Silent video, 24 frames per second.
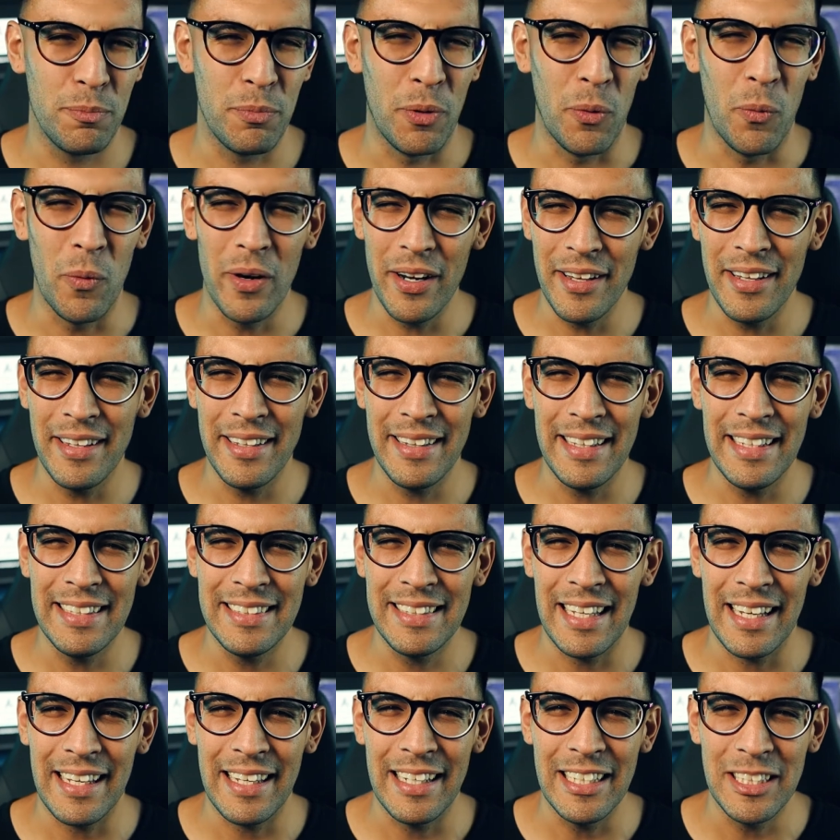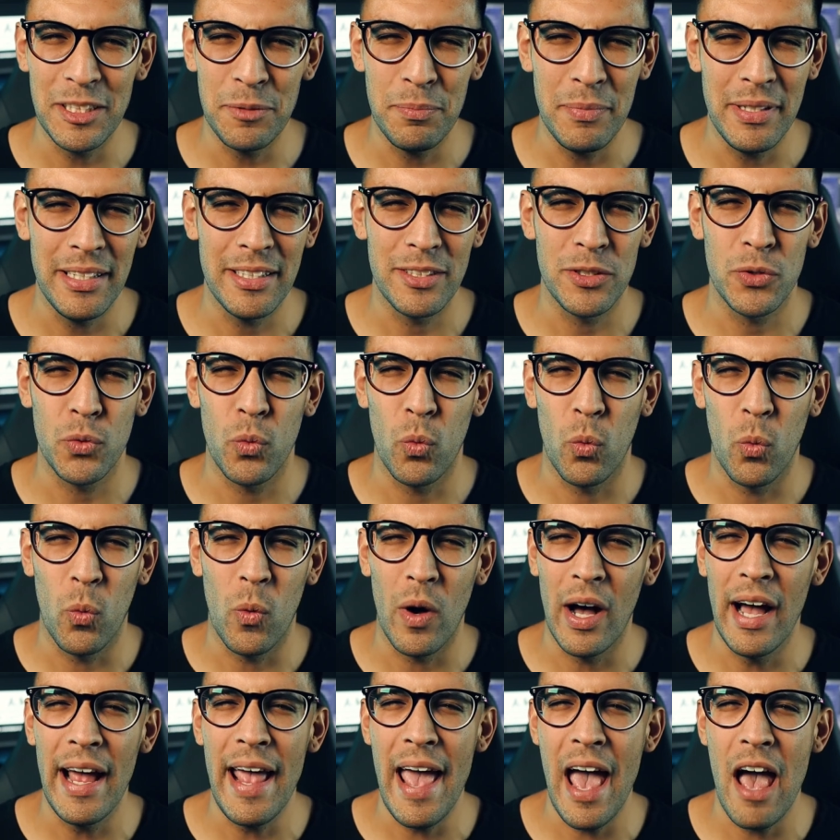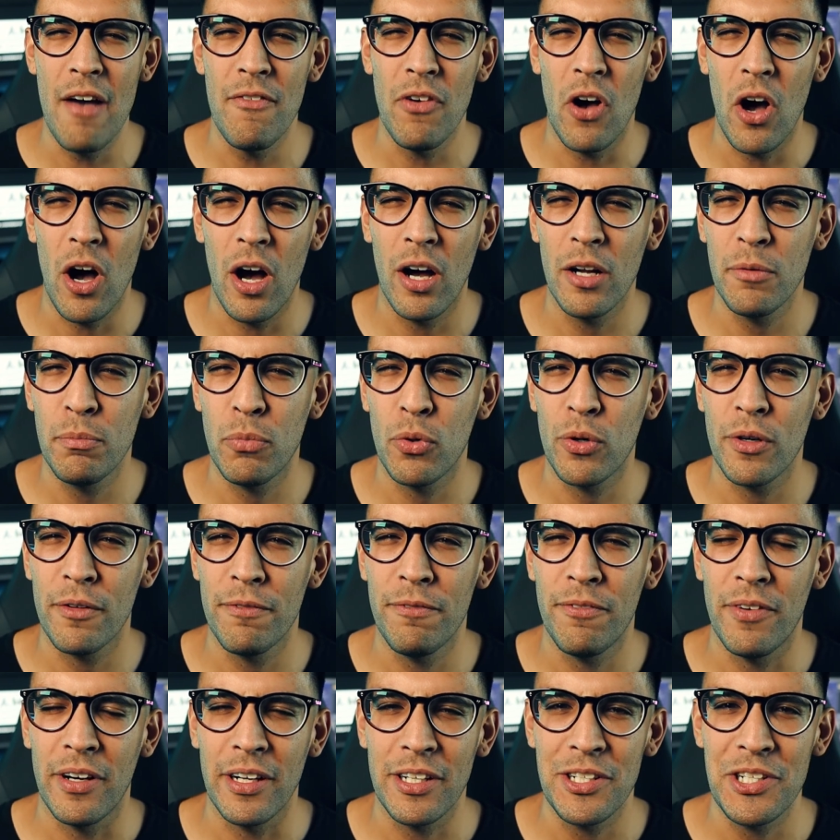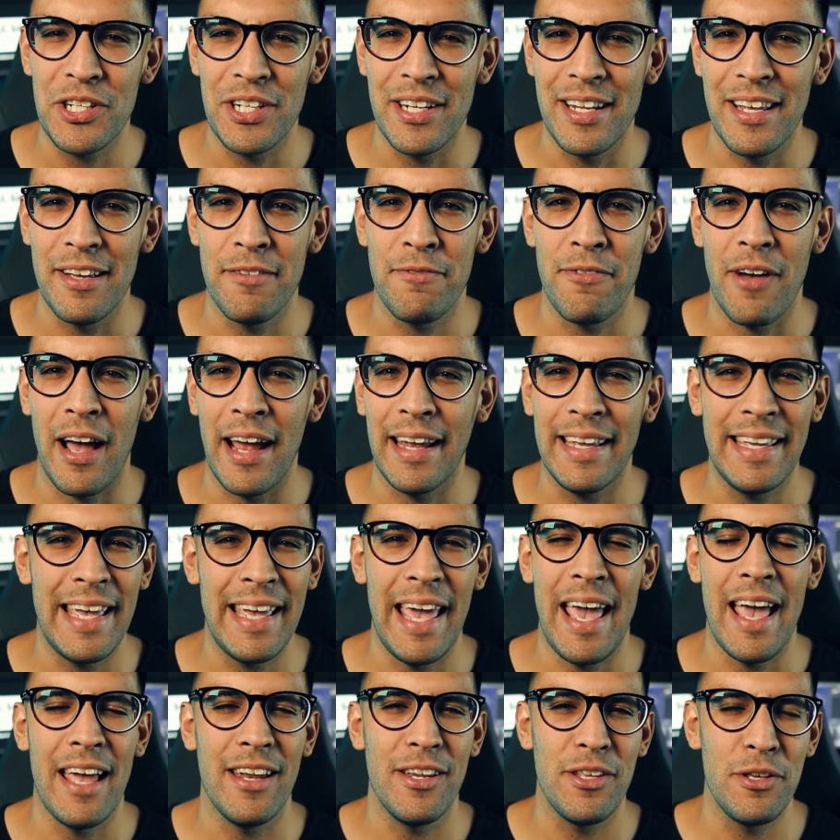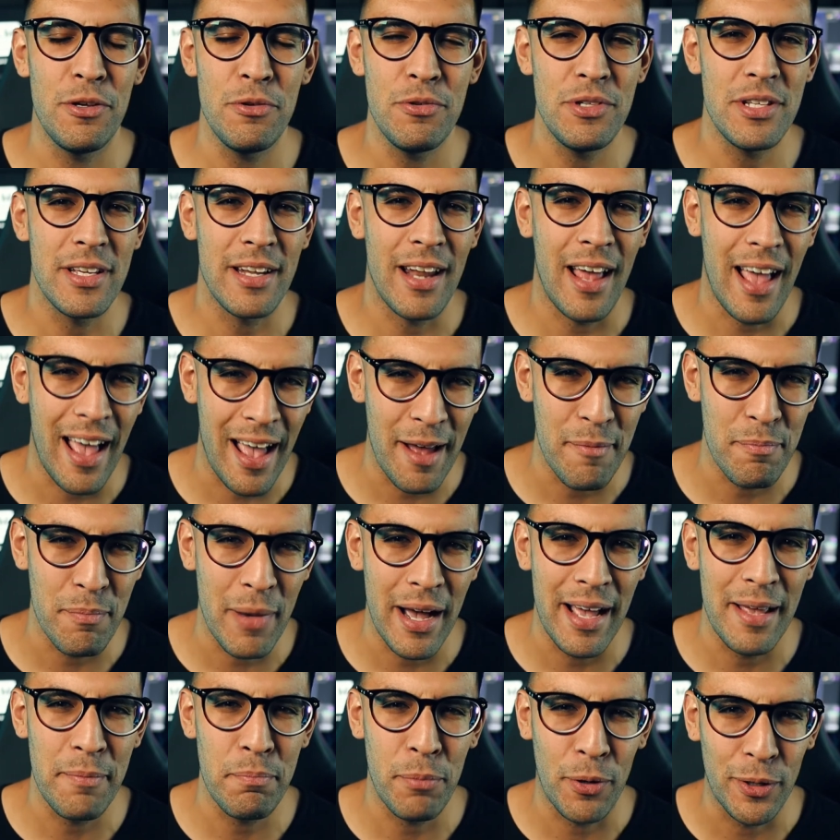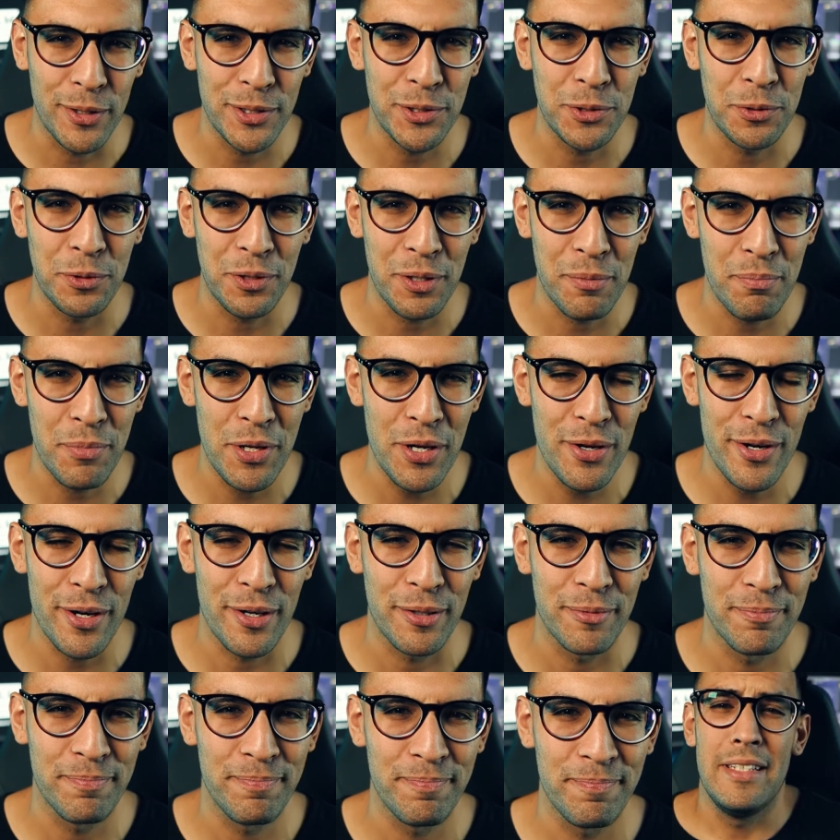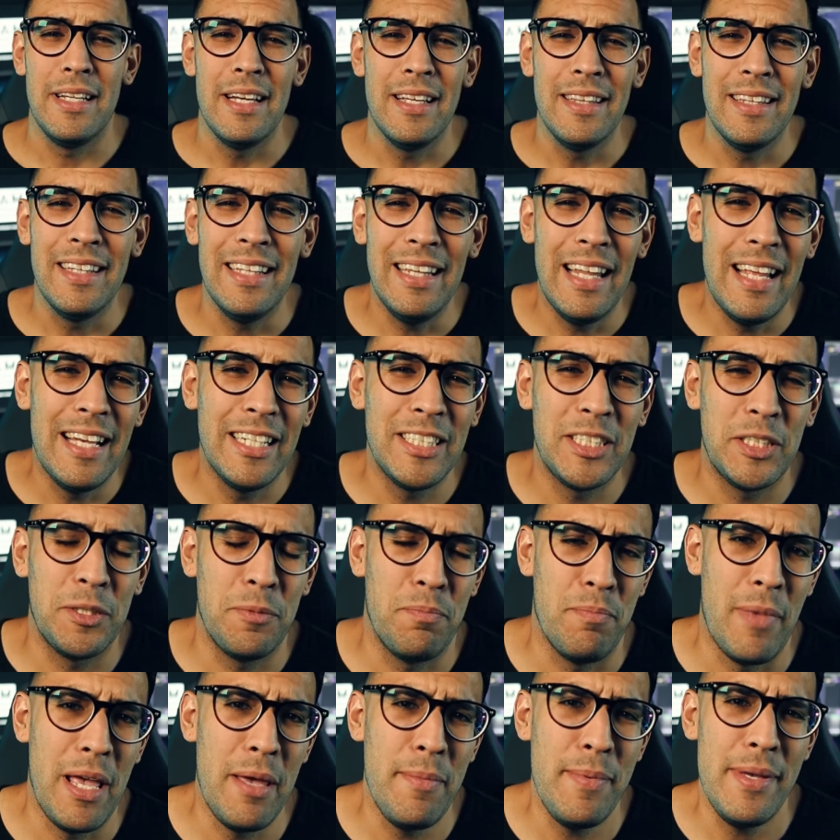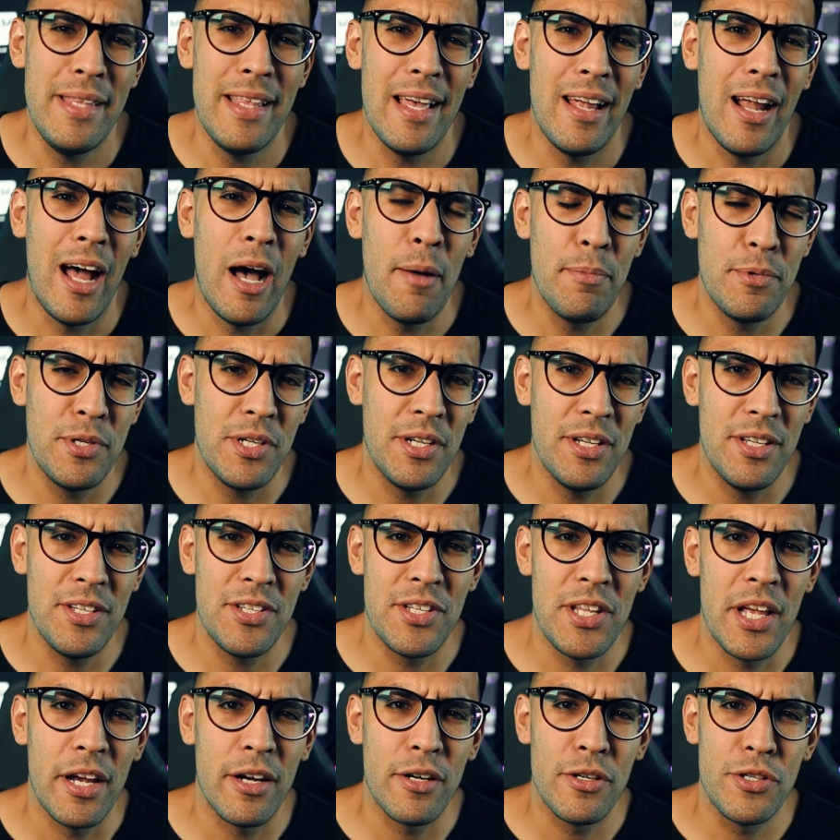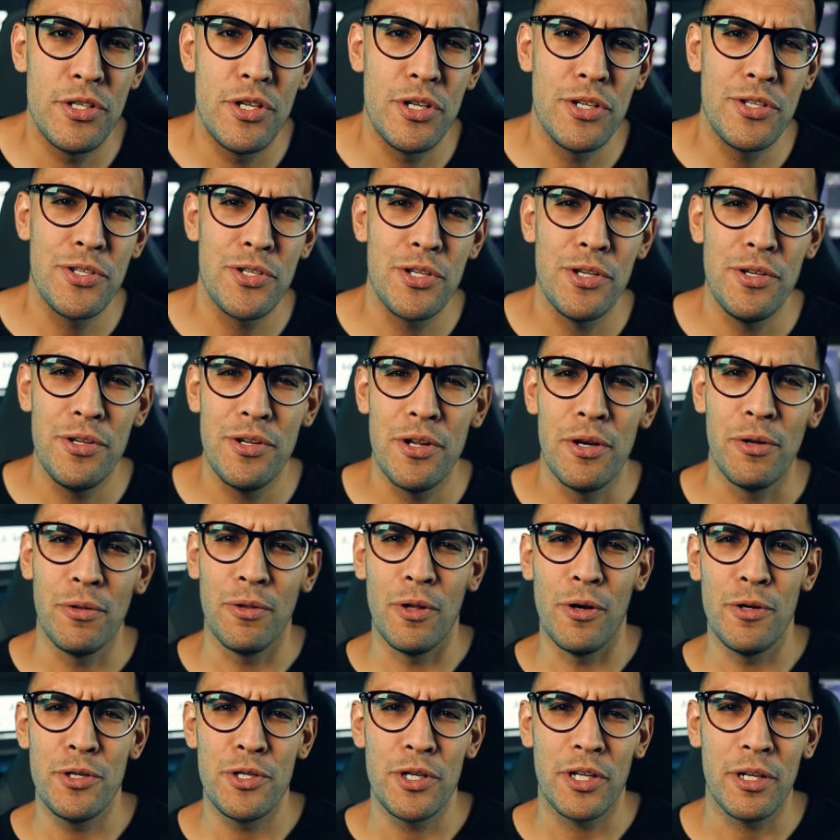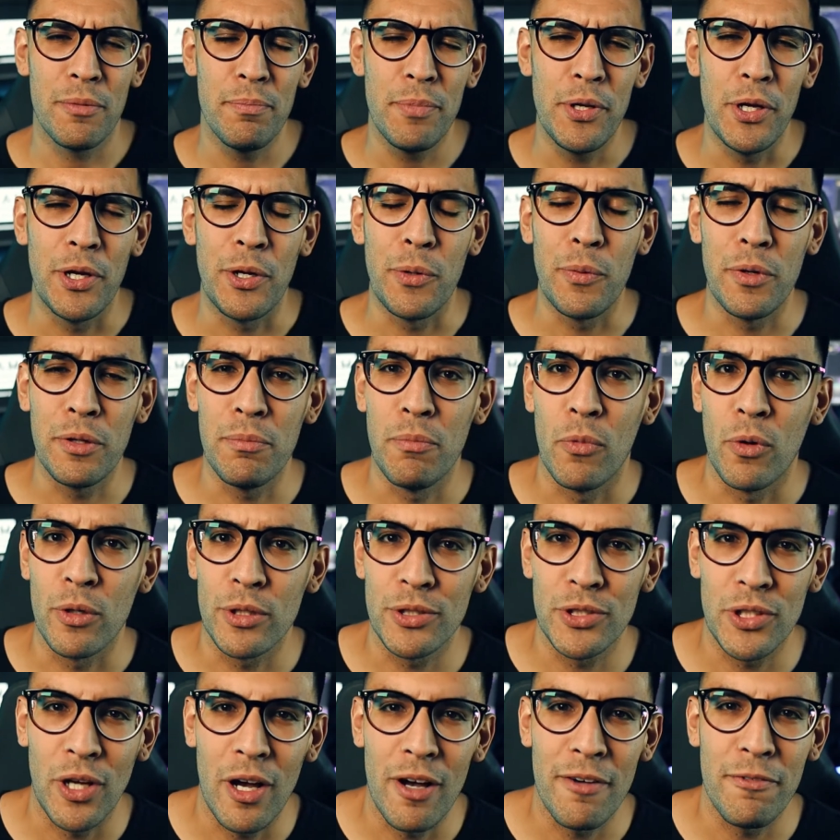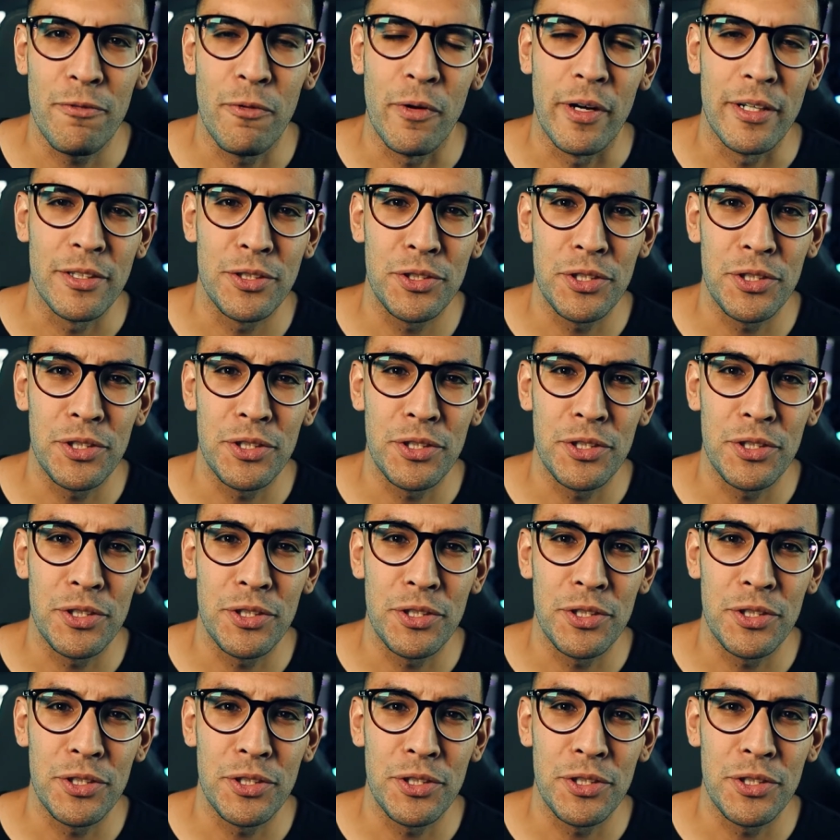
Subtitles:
But one of the things that gets me is, why have onboard function if I can't use it at my personal computer? Nonetheless, maybe that option is there just so you don't load your computer with more software.